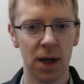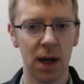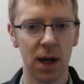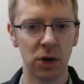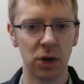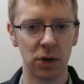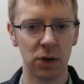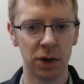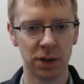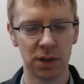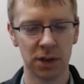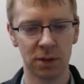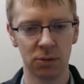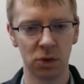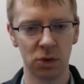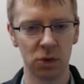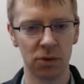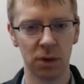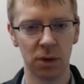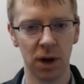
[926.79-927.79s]
and your LinkedIn
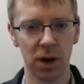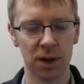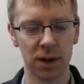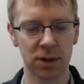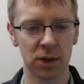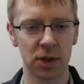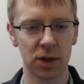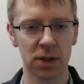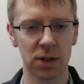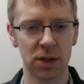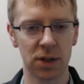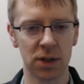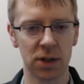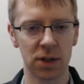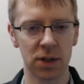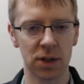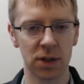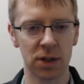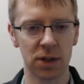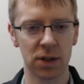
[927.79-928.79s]
profile as good as
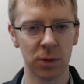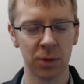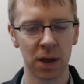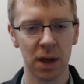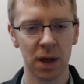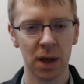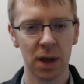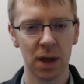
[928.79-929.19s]
possible.